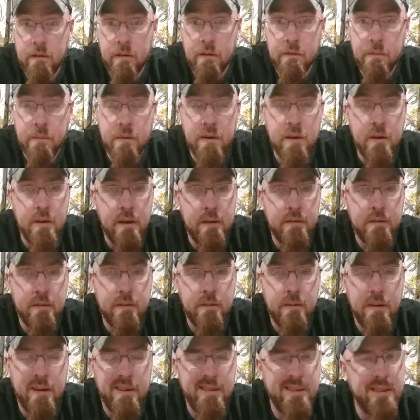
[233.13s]
This one here has
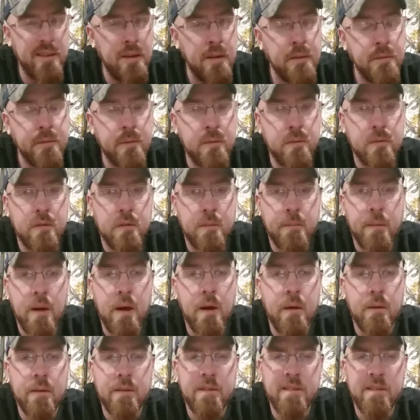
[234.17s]
a different smell.